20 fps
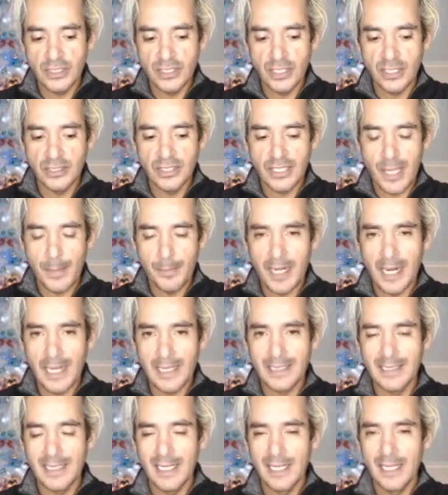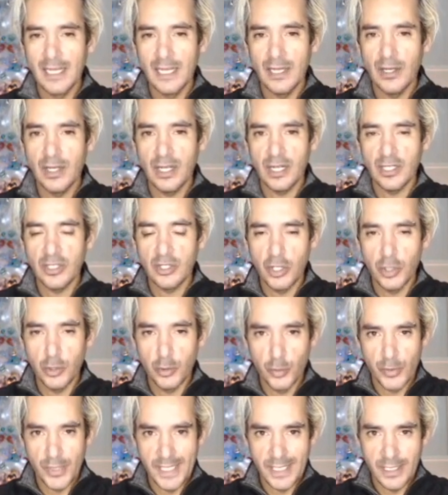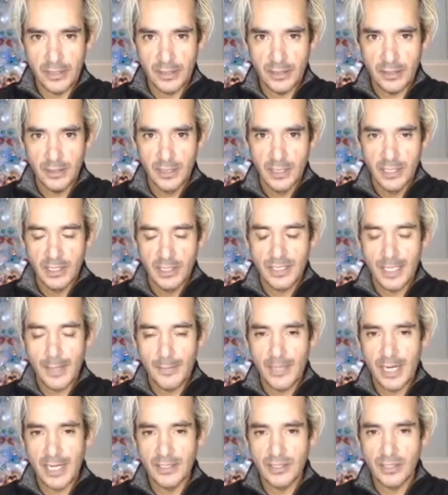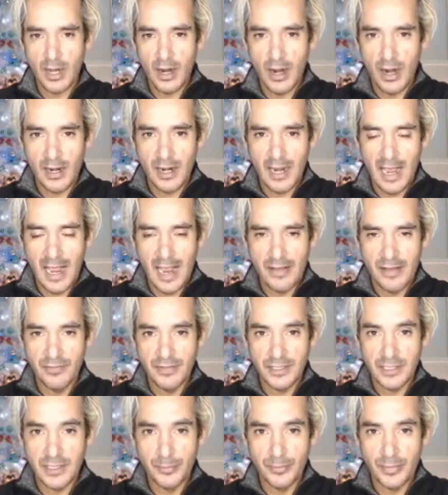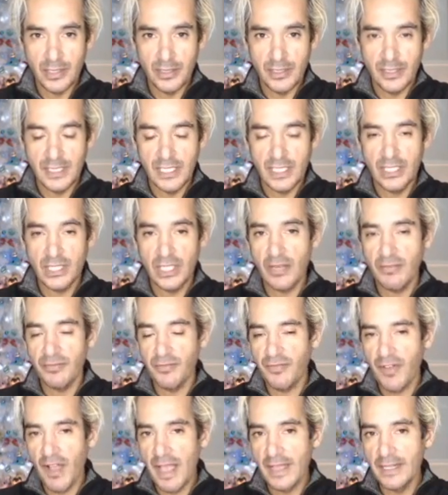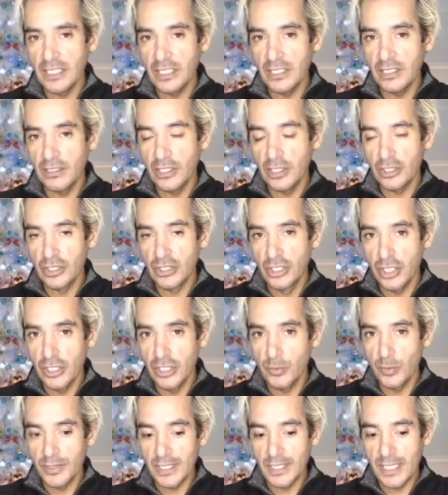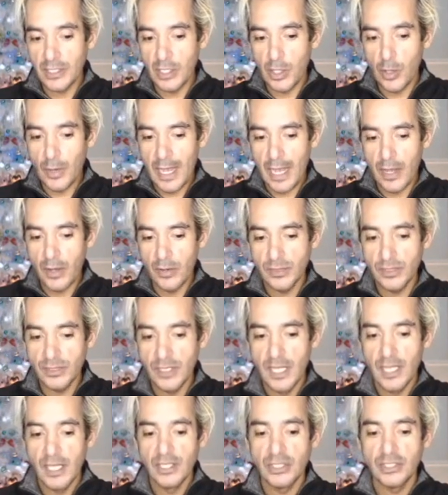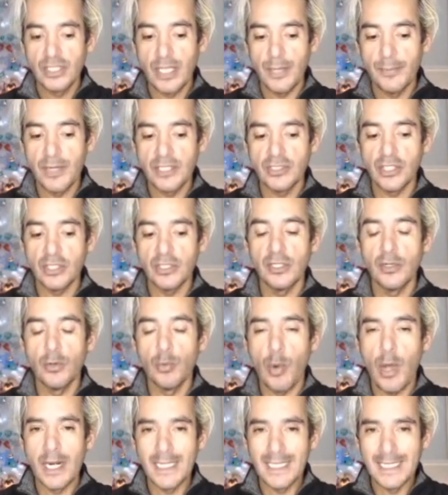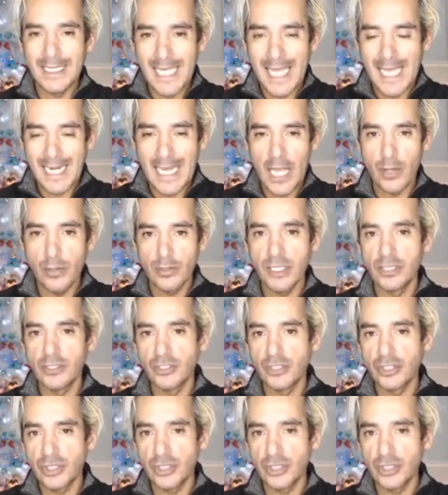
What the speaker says: to Gemini's career. Gemini's are high visibility. They finally look good when they go out. Gemini's are going to want to get out, and